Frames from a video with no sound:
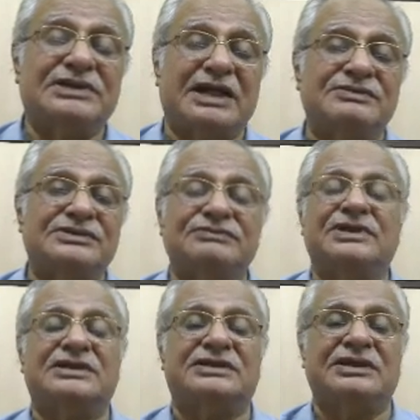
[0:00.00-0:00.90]
if there is
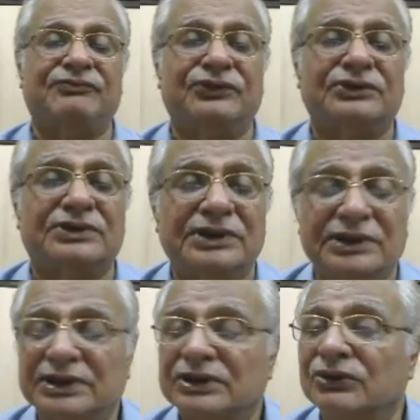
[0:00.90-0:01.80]
a three-fourth
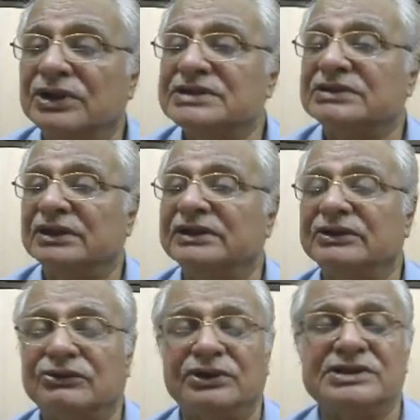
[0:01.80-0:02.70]
the
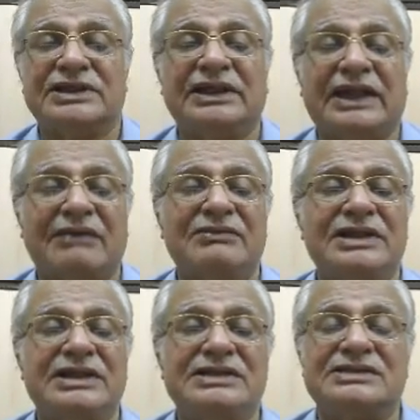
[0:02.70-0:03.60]
collision
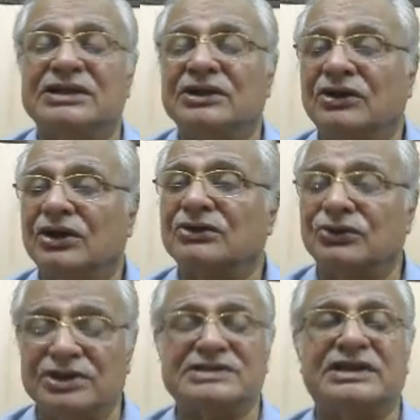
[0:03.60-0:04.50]
liabilities or
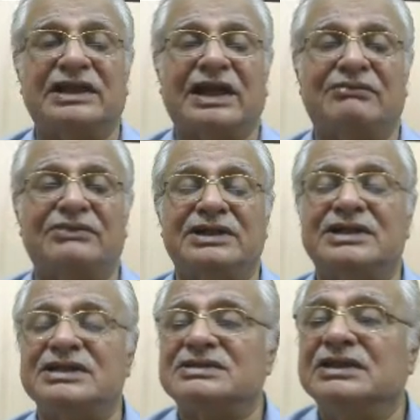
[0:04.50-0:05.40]
collision
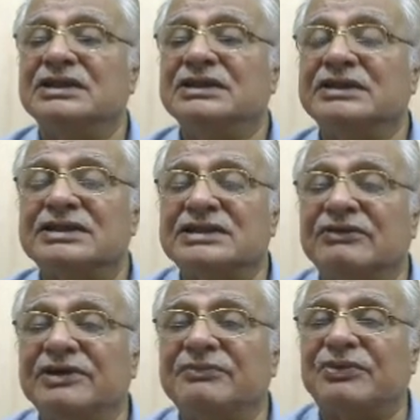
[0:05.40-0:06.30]
liabilities, there is
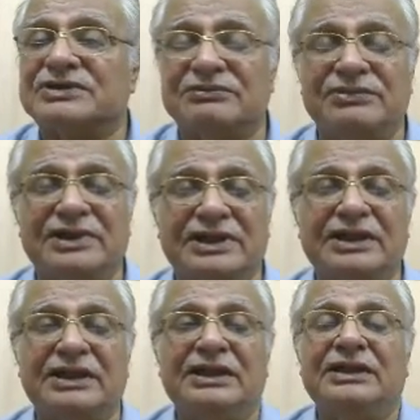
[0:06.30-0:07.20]
every possibility
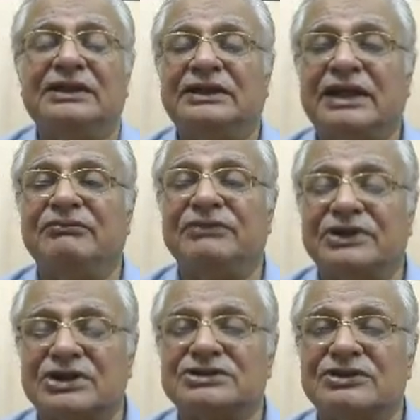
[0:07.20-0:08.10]
that
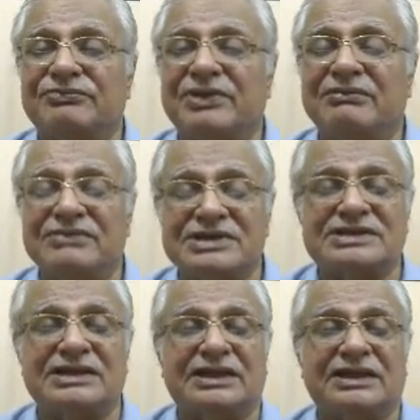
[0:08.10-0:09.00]
because of my
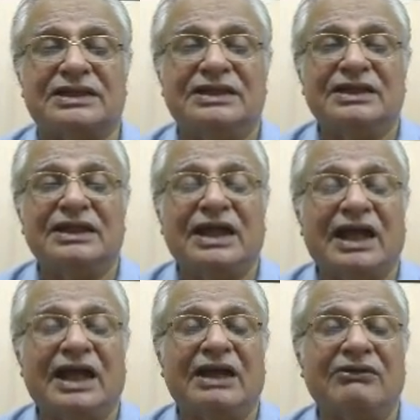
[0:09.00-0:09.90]
mistake, I
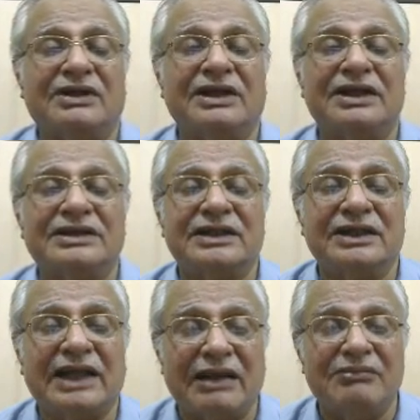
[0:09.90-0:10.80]
have created a
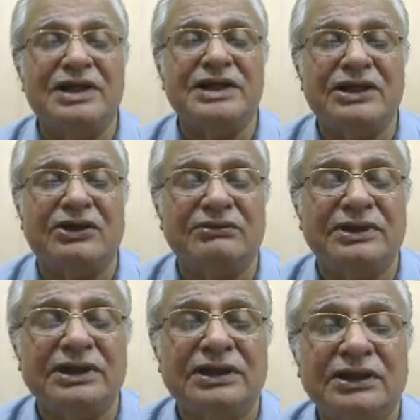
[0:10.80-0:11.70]
liability on
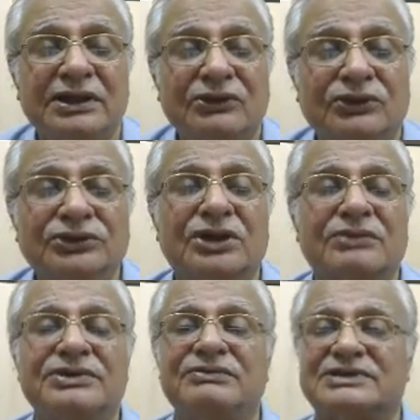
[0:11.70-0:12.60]
the owner of the
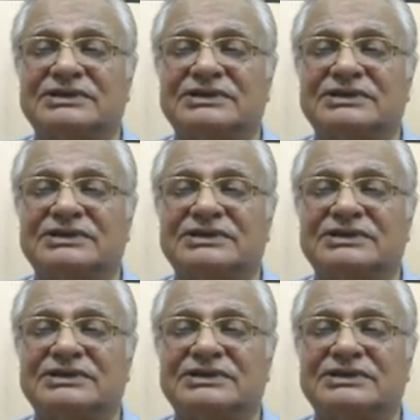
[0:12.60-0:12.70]
vessel.